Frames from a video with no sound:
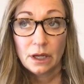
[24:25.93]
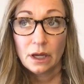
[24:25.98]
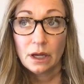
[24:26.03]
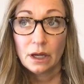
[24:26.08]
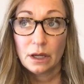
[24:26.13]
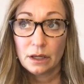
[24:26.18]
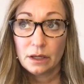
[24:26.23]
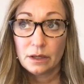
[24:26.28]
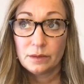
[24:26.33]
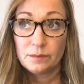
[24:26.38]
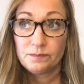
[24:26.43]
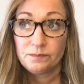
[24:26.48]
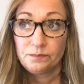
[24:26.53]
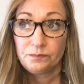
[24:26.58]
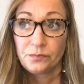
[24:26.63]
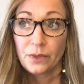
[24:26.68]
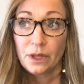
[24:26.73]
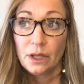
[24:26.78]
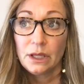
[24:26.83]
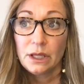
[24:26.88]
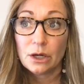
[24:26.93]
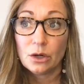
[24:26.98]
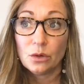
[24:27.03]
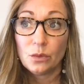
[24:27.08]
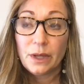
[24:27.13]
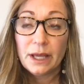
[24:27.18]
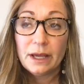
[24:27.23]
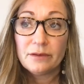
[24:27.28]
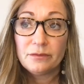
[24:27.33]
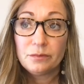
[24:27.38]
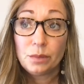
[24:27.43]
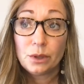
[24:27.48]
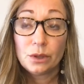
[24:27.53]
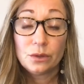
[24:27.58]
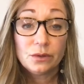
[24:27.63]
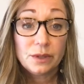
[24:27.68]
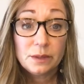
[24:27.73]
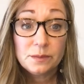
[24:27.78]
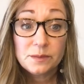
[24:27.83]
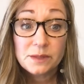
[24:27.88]
We have
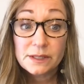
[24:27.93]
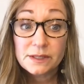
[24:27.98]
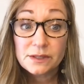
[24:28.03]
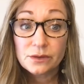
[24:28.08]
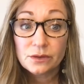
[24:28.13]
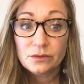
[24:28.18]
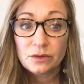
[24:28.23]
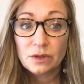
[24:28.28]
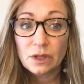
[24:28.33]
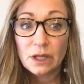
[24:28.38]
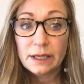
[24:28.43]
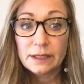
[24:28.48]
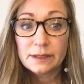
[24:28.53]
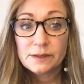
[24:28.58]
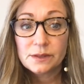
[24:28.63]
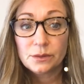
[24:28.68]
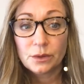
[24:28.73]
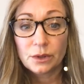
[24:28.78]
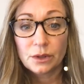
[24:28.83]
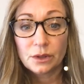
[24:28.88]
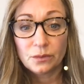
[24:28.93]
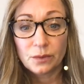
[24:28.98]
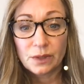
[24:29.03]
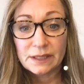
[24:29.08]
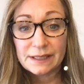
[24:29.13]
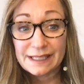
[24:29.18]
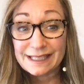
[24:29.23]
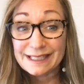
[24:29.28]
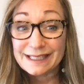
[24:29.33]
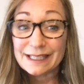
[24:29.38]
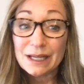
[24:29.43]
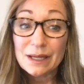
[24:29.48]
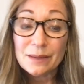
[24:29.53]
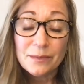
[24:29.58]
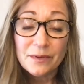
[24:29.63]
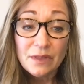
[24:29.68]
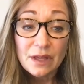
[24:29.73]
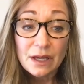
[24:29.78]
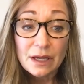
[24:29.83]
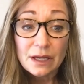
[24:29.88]
programs that serve clients who are at risk. Some
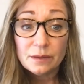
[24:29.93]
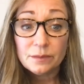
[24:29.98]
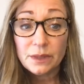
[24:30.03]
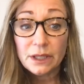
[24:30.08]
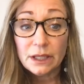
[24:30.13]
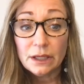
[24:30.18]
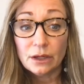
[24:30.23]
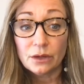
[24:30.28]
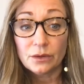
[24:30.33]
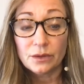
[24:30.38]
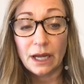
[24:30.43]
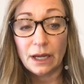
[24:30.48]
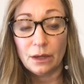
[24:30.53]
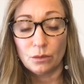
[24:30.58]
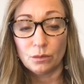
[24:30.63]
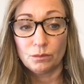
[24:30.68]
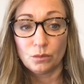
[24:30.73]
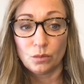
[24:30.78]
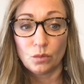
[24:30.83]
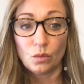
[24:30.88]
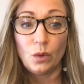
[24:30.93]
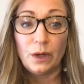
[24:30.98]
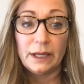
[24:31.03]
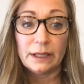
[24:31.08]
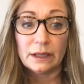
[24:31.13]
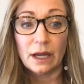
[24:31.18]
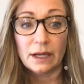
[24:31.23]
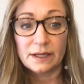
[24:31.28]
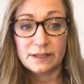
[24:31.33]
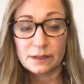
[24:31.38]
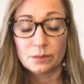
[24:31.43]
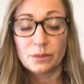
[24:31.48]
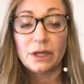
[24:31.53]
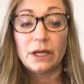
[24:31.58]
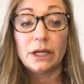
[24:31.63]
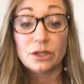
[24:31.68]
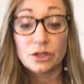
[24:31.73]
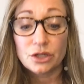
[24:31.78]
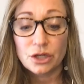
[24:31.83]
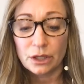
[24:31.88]
of them, not we LAHSA, but
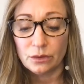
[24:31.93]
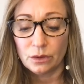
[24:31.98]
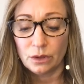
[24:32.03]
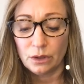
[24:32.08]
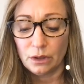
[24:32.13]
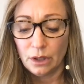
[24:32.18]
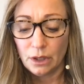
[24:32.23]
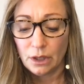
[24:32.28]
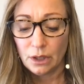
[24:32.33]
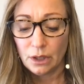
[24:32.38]
in general,